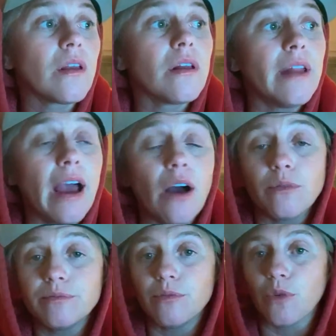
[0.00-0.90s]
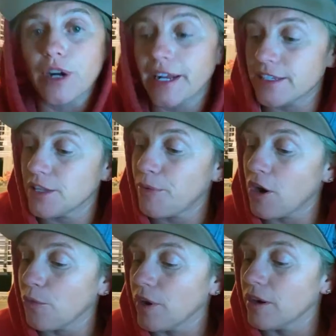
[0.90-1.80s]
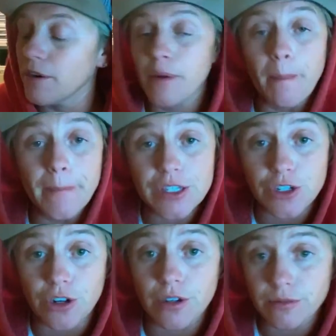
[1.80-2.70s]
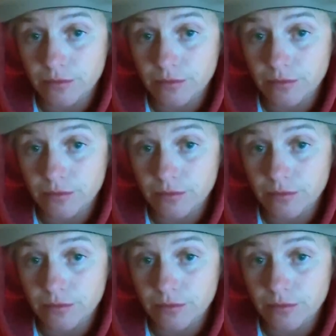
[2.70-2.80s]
Now, we're going to get to the part where Mr.